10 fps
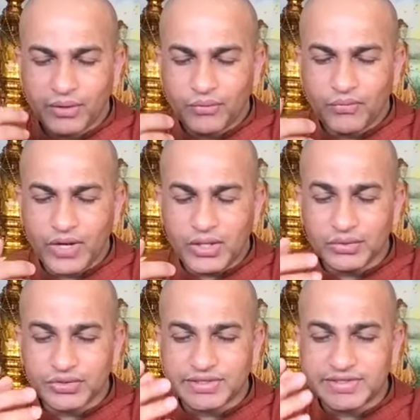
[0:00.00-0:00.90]
When
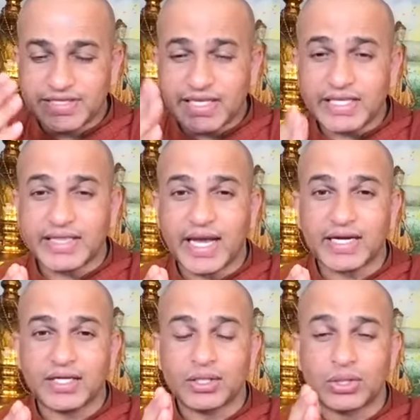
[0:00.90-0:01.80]
you see
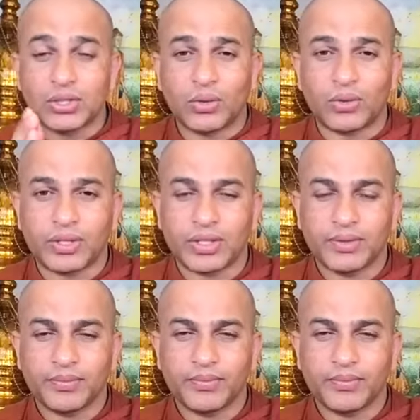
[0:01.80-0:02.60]
that thought.